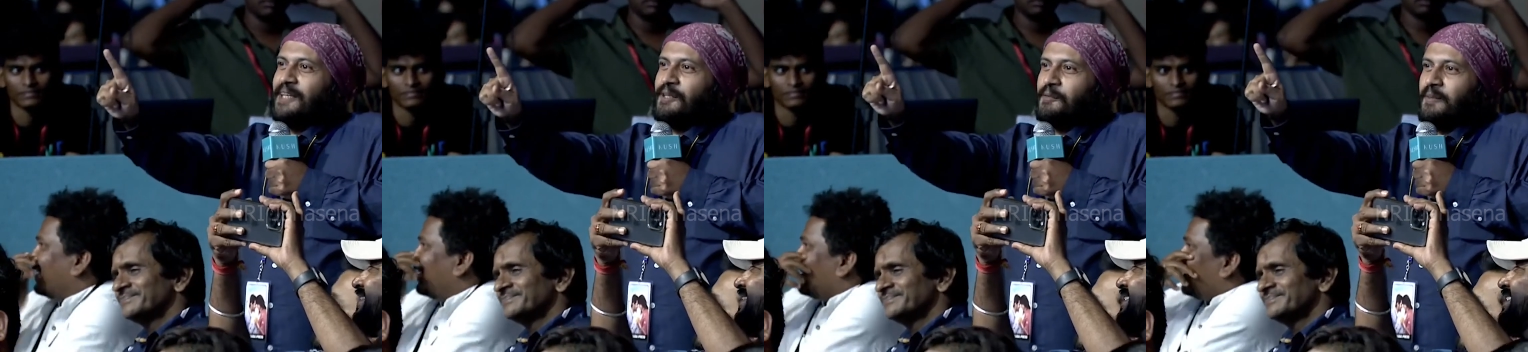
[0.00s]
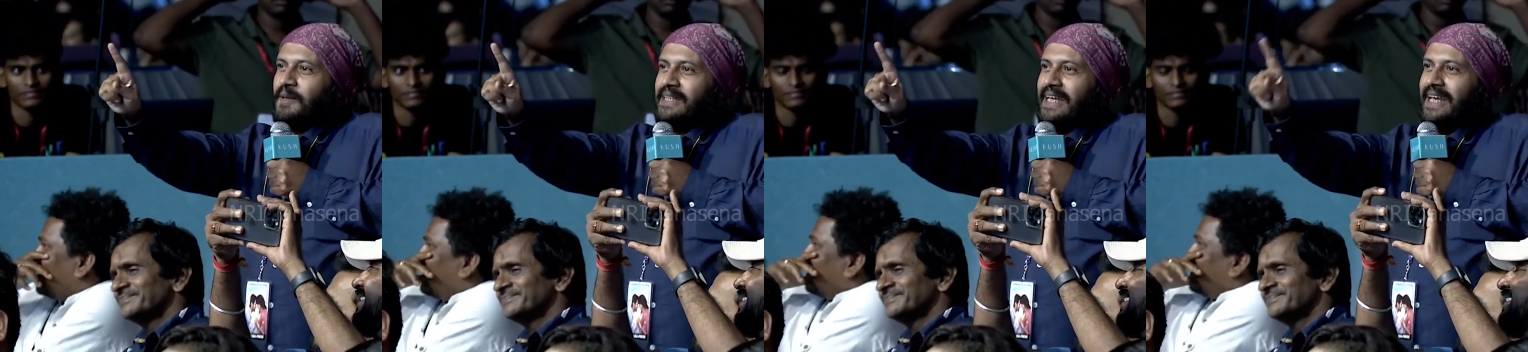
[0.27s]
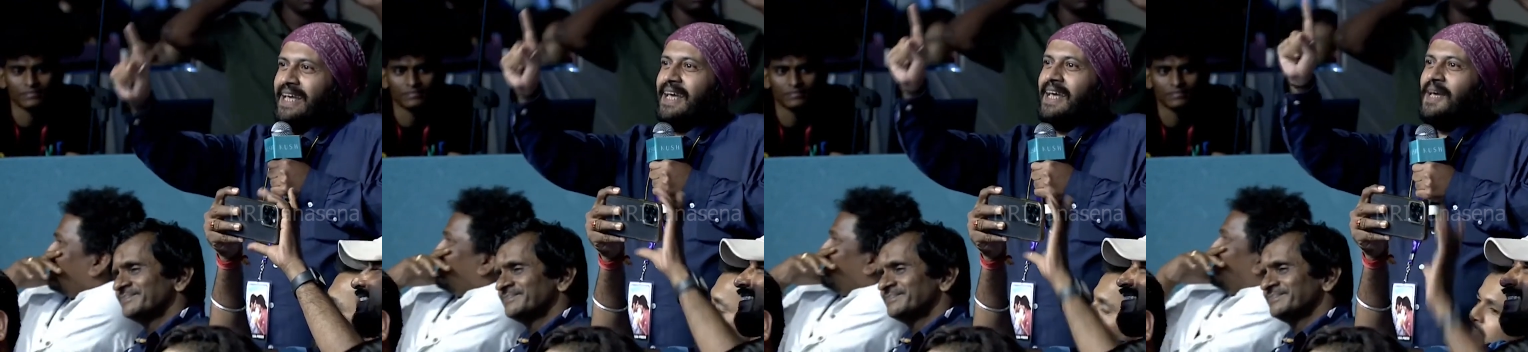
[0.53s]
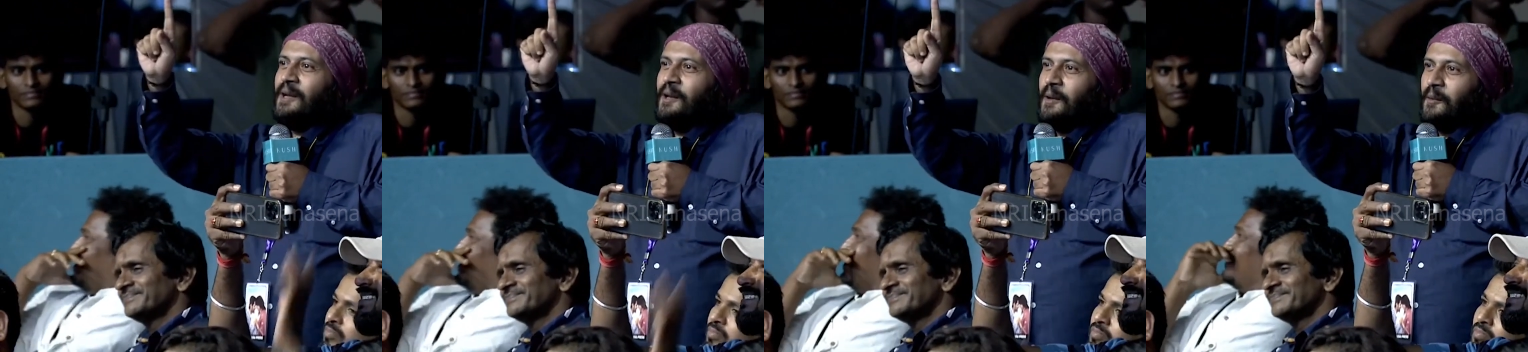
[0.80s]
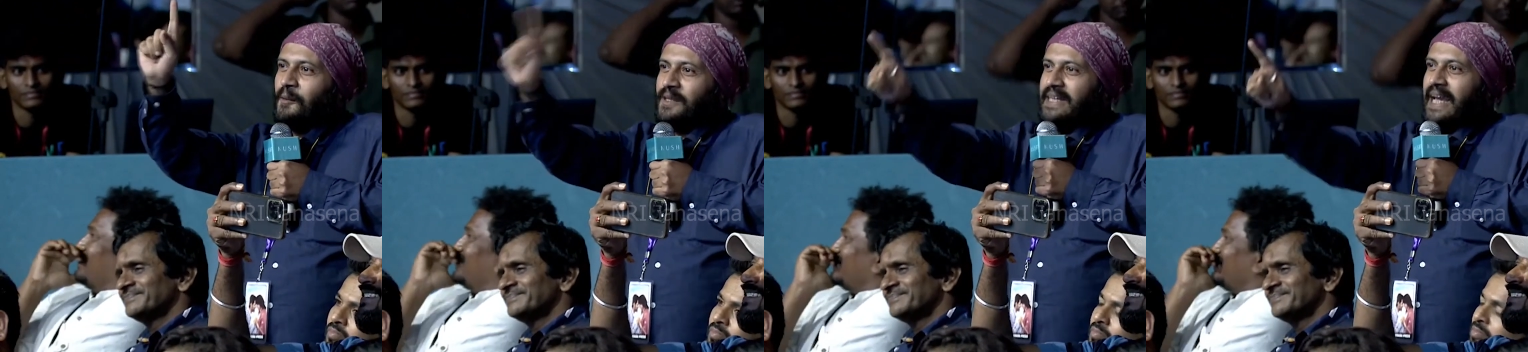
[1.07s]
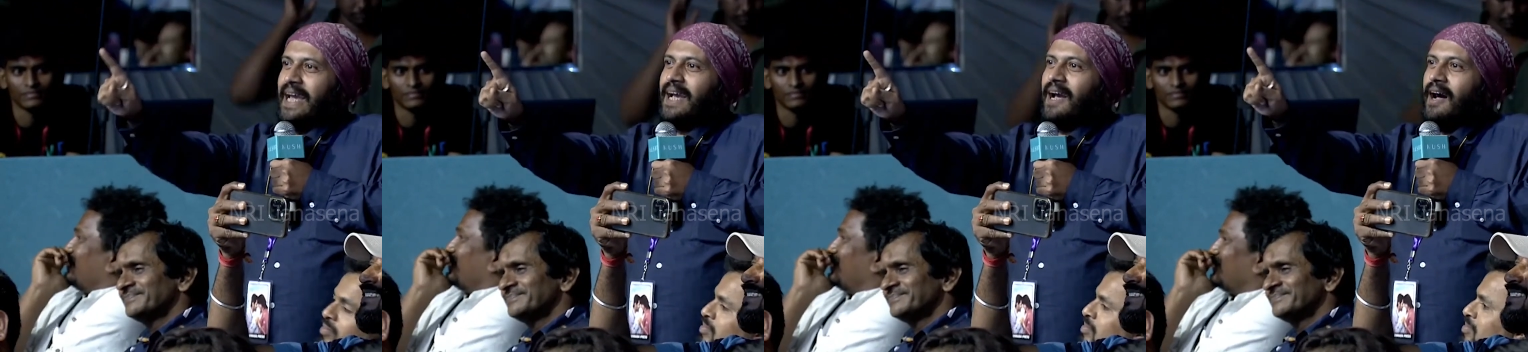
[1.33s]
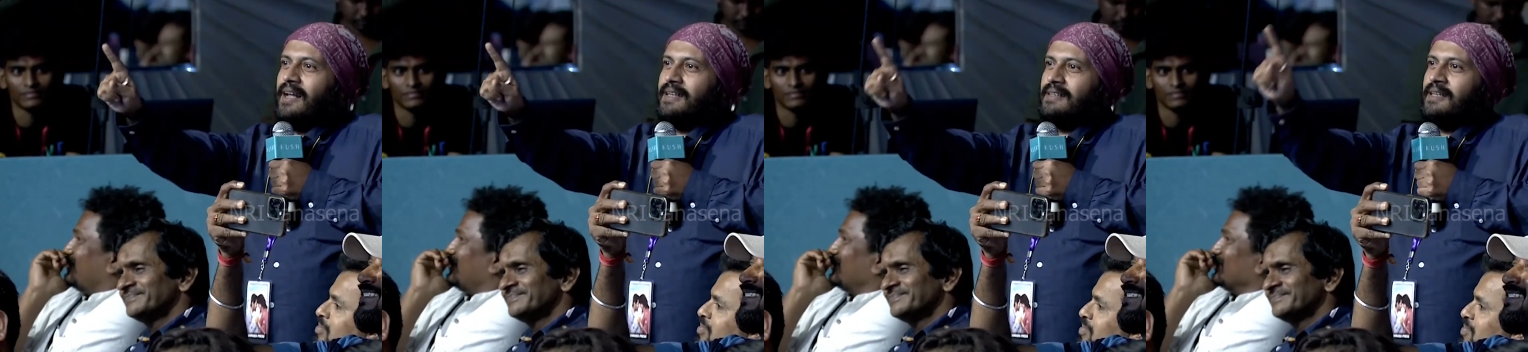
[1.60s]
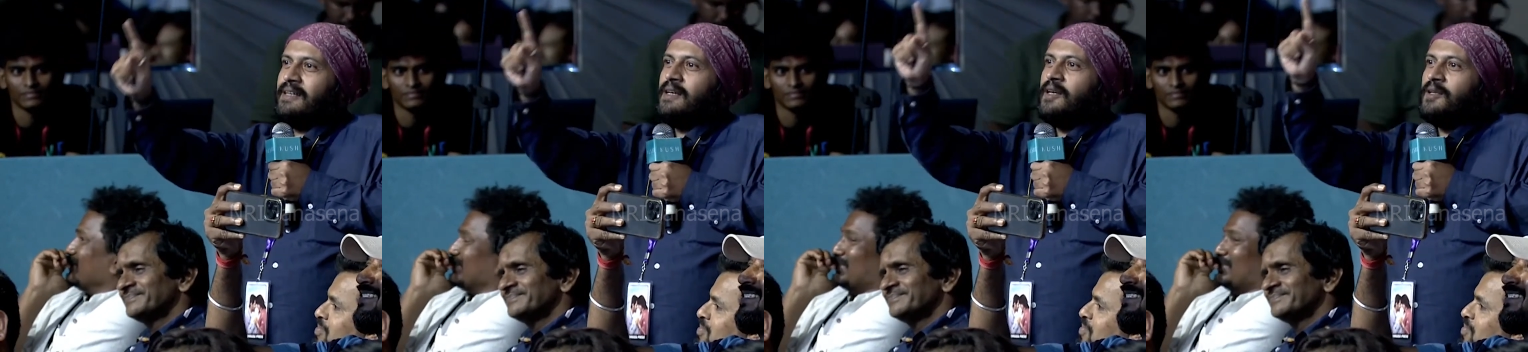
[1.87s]
Speaker 1: Shethupati, Vijay
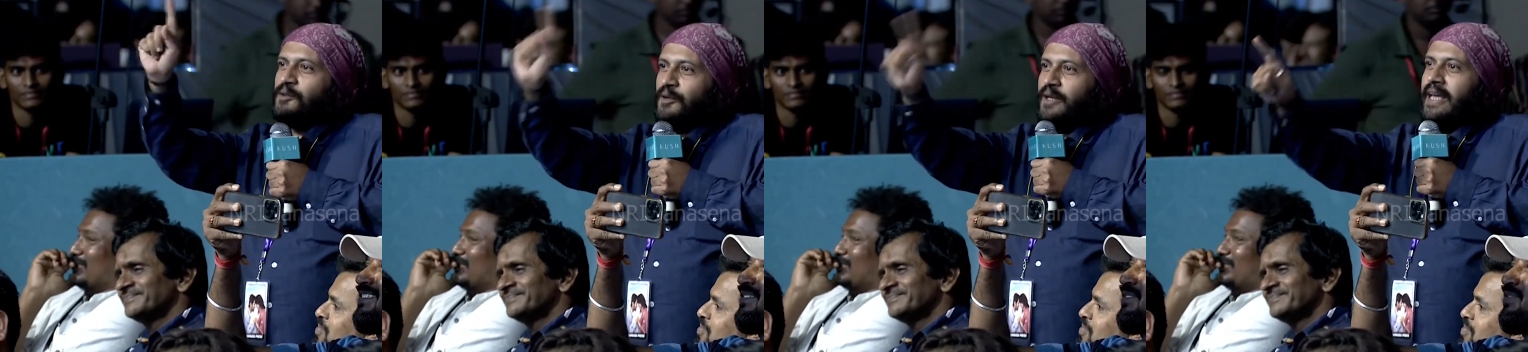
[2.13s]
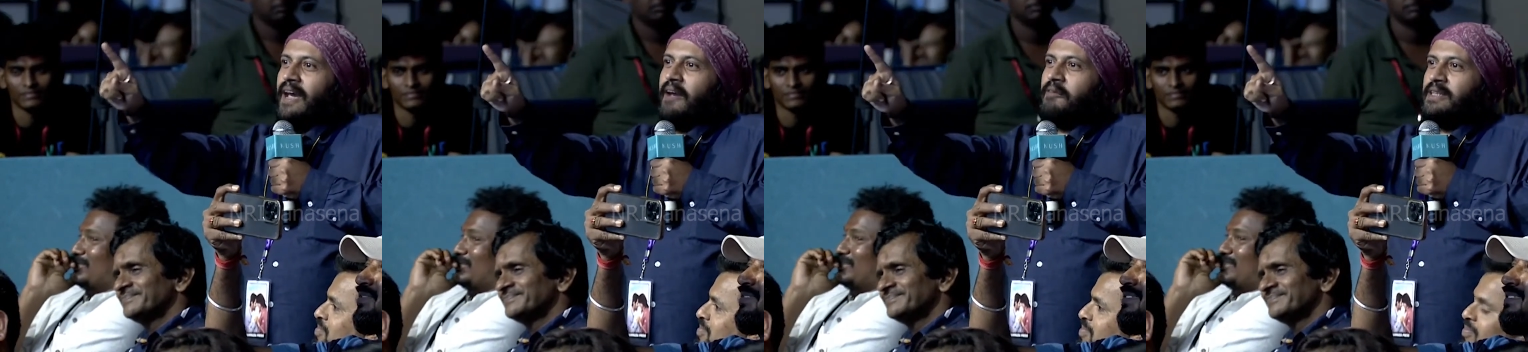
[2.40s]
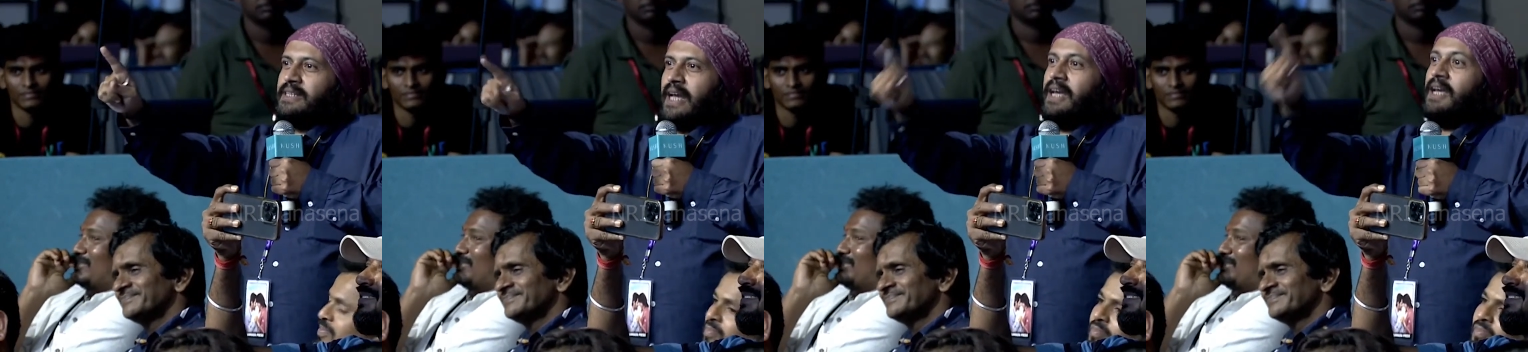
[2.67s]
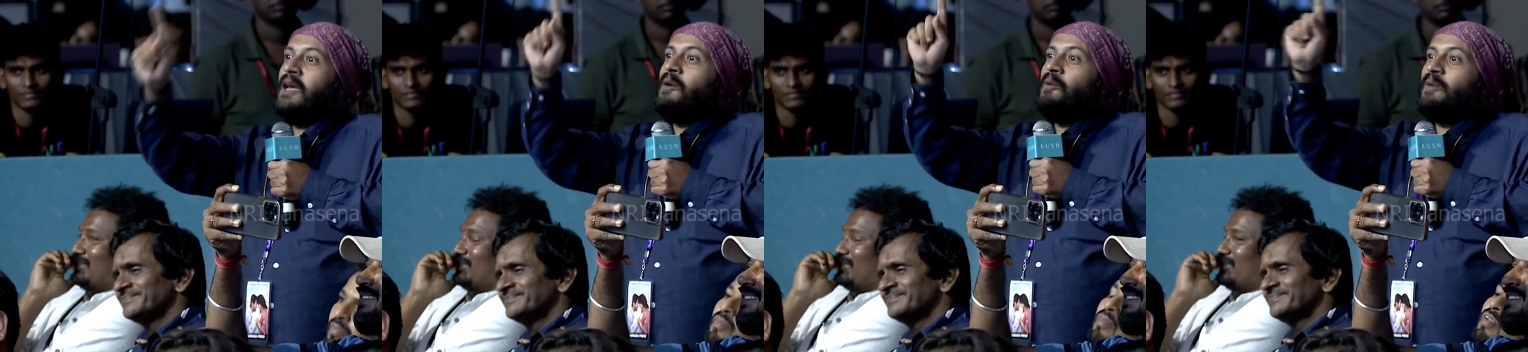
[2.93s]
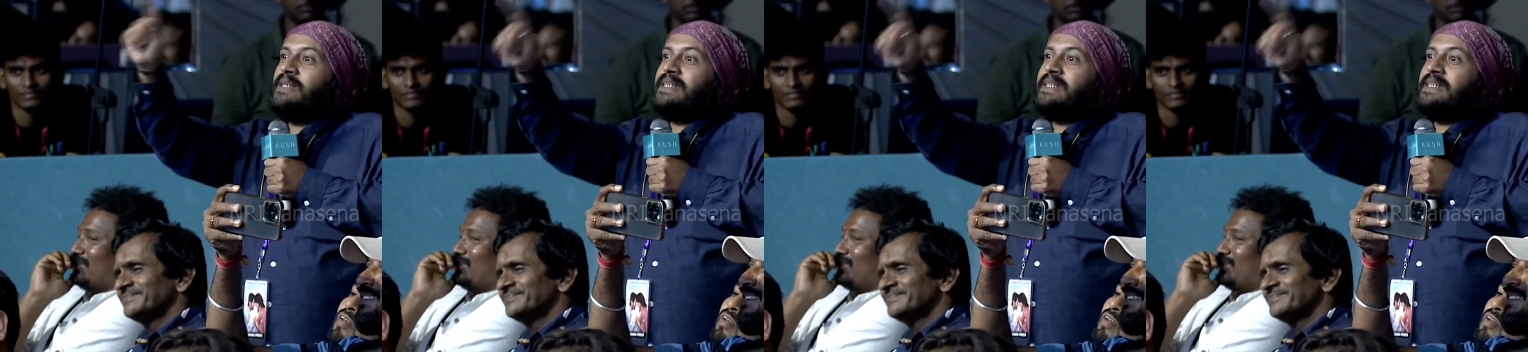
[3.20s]
Kant, Dunya Vijay,